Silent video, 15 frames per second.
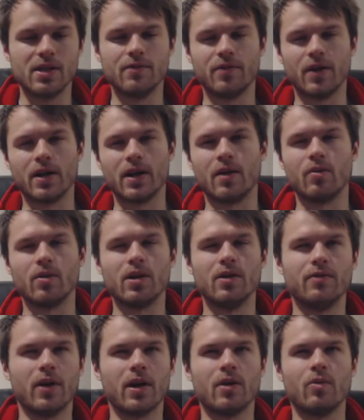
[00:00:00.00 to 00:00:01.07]
he fought at
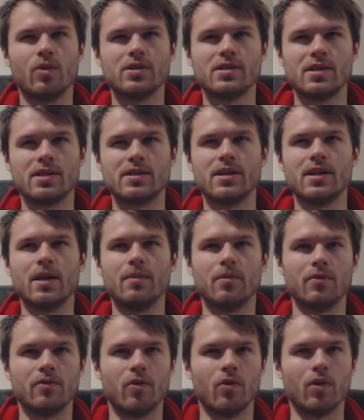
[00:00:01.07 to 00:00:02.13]
168
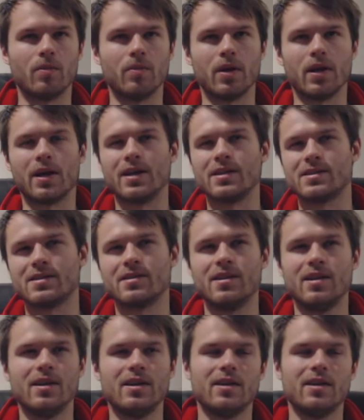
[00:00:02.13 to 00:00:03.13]
before, but against